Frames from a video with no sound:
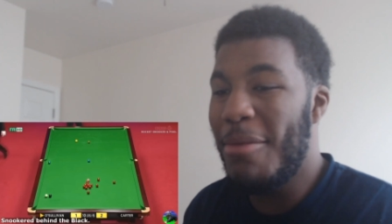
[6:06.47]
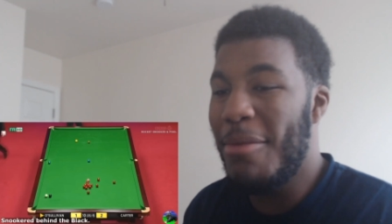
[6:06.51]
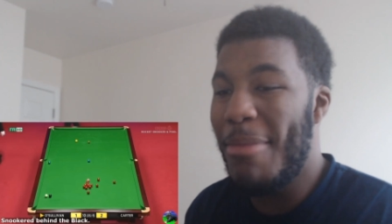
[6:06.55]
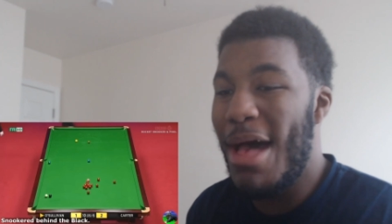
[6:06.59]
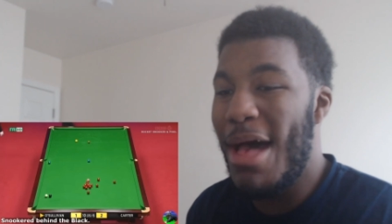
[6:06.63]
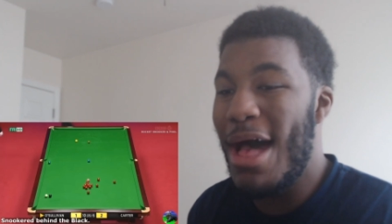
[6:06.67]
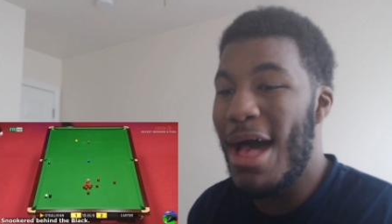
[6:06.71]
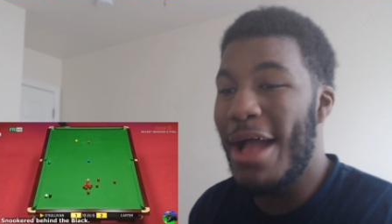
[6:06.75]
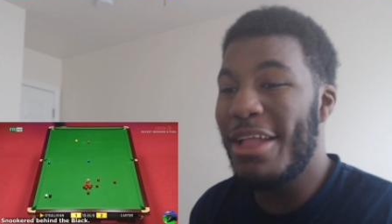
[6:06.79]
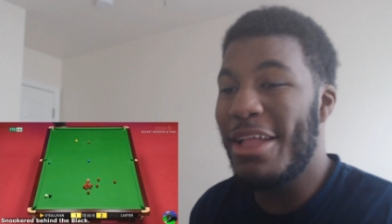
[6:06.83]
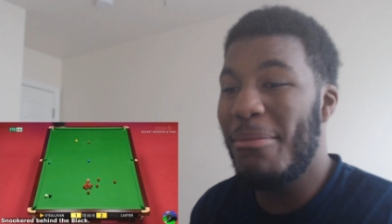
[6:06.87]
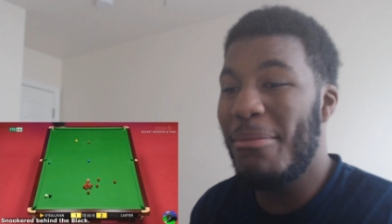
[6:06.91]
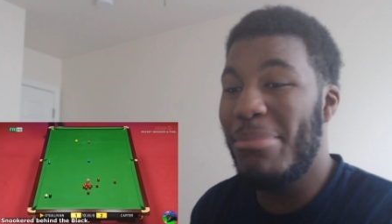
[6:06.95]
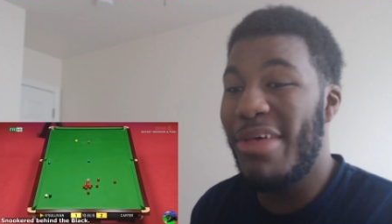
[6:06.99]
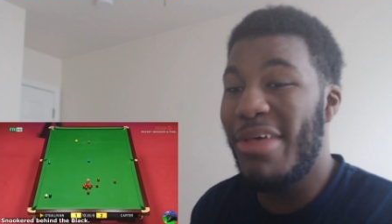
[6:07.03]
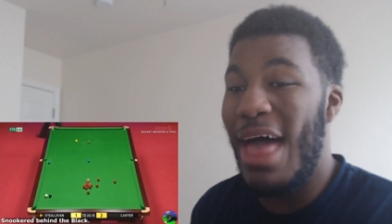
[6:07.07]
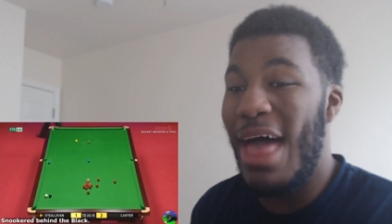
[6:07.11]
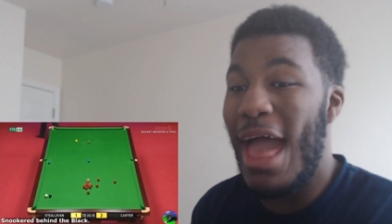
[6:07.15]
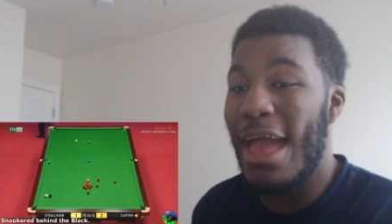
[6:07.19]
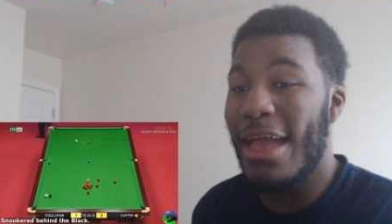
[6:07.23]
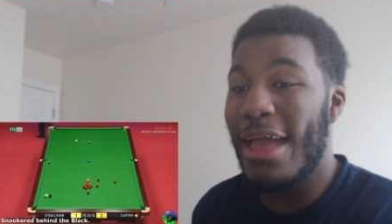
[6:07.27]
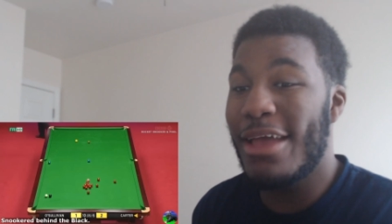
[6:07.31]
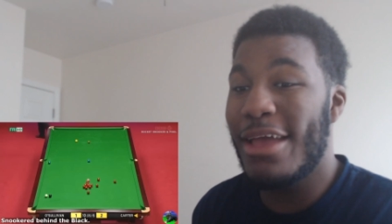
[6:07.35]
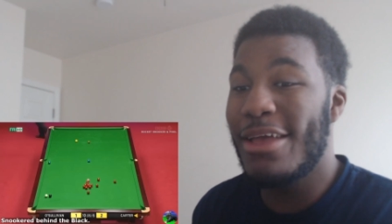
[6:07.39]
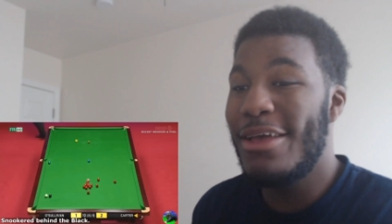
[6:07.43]
it behind the
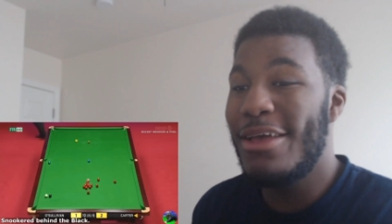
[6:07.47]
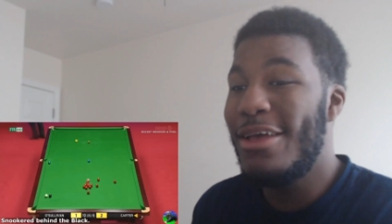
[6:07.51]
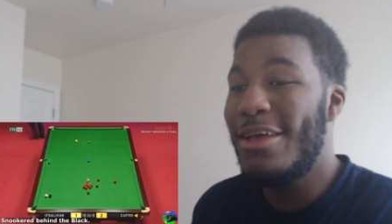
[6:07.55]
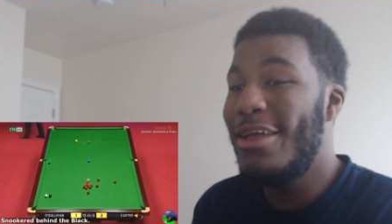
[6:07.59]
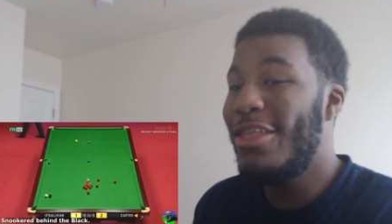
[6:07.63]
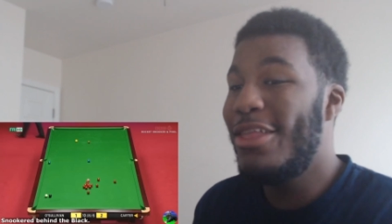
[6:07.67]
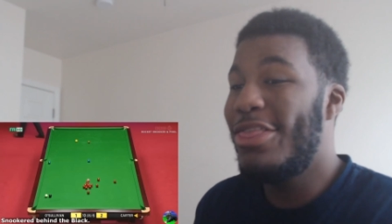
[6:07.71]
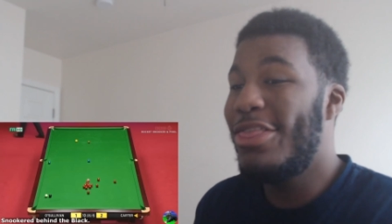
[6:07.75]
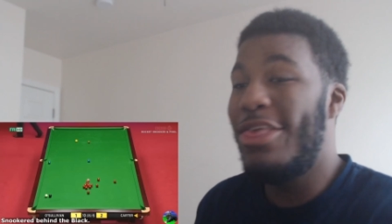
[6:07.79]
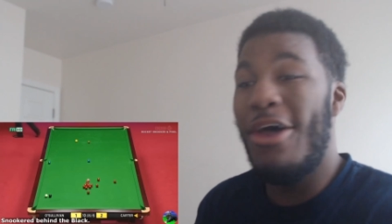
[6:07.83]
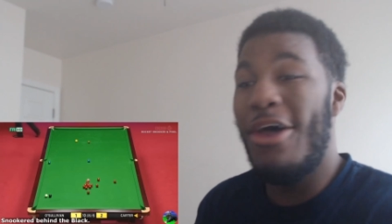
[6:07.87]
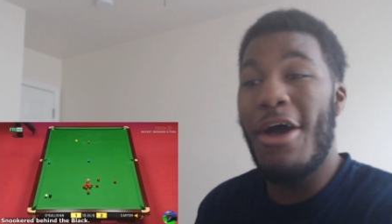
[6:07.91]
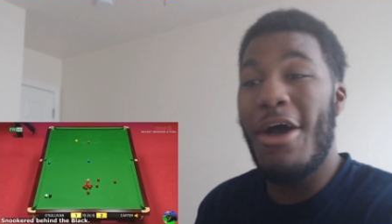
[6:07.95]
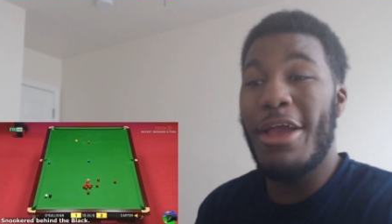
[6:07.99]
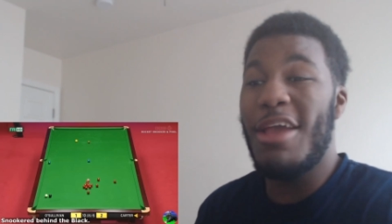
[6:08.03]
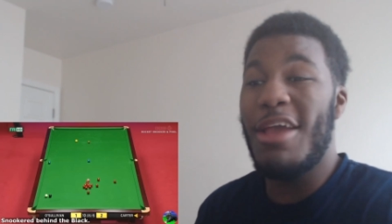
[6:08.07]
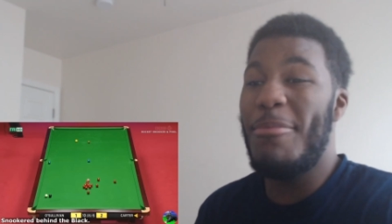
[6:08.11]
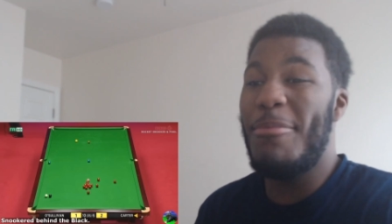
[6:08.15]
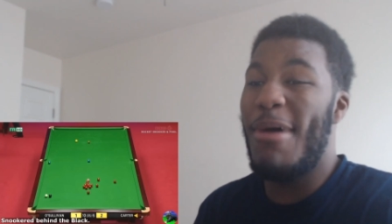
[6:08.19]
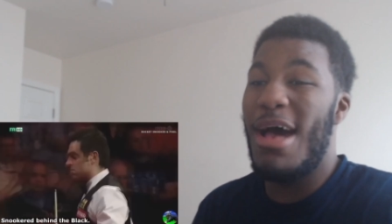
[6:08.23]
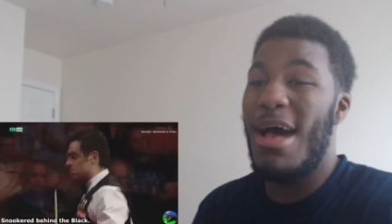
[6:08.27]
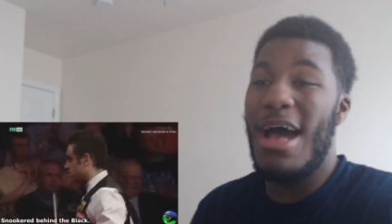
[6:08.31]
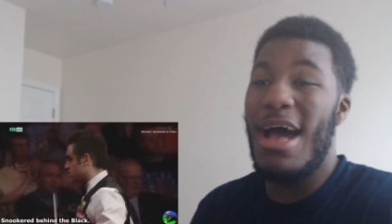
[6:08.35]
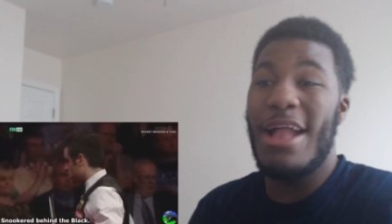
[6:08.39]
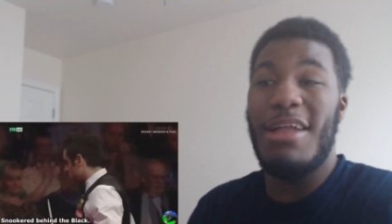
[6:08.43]
black. Tuck
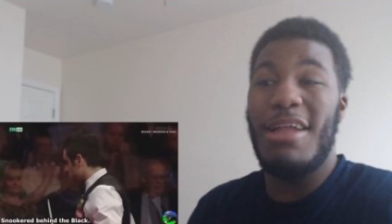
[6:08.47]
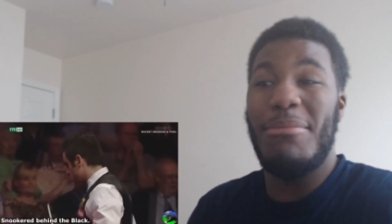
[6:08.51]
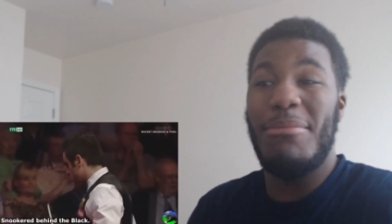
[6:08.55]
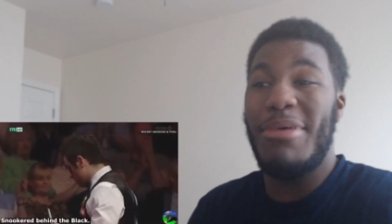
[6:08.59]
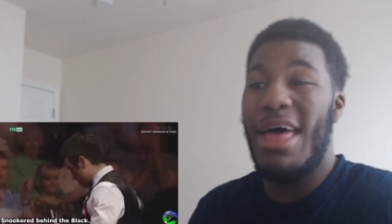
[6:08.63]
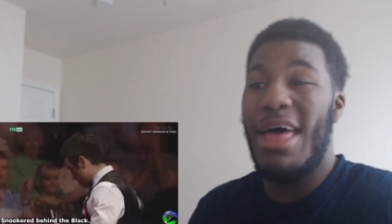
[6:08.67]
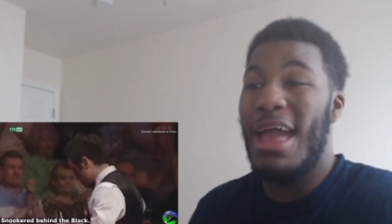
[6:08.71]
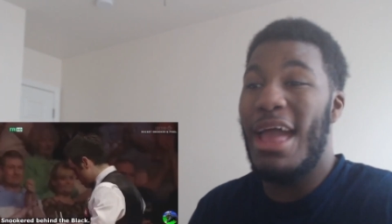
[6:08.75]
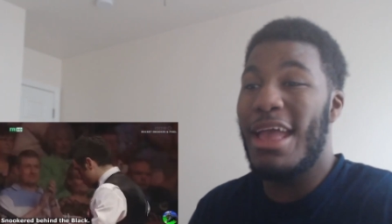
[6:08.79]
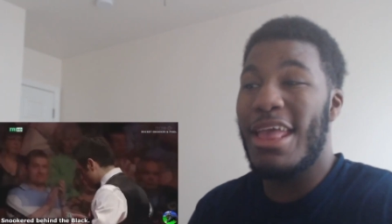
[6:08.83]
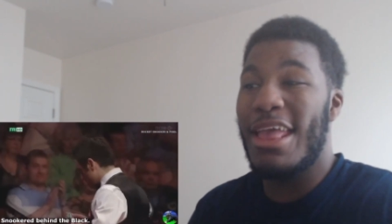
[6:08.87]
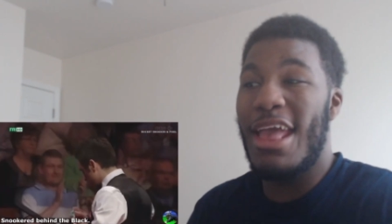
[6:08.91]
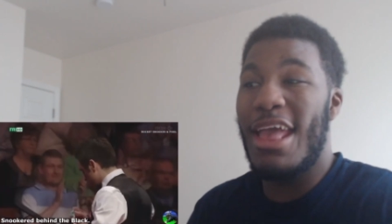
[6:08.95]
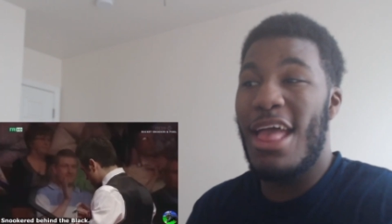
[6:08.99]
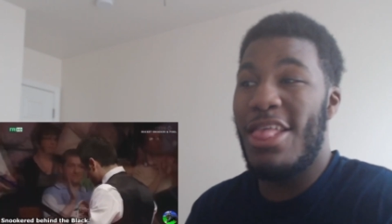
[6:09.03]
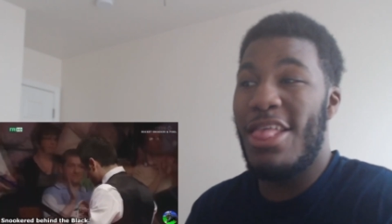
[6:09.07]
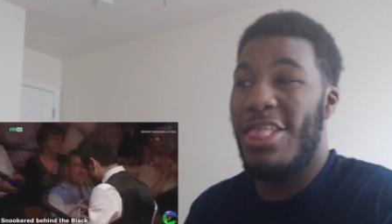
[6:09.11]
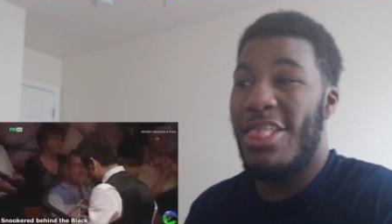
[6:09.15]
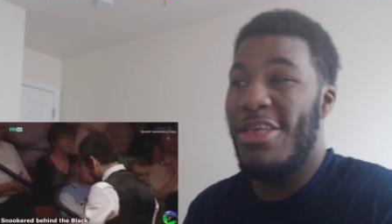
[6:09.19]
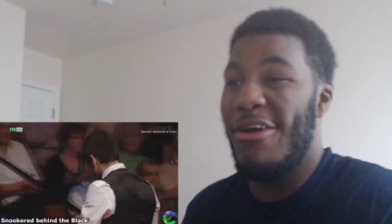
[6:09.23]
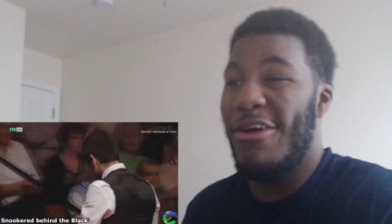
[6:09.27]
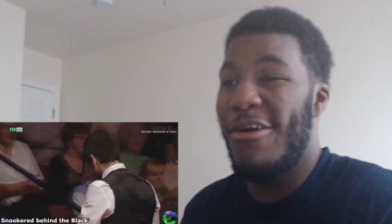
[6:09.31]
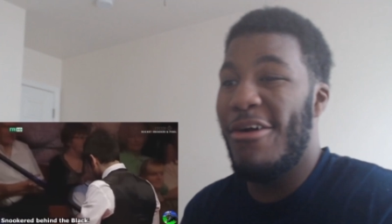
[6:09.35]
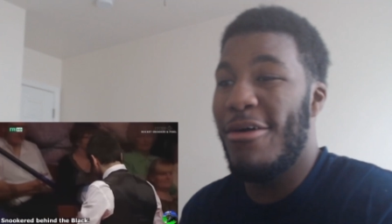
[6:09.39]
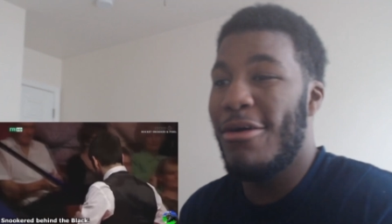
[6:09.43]
it behind the black. Yes,
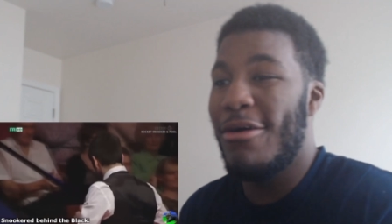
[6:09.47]
sir.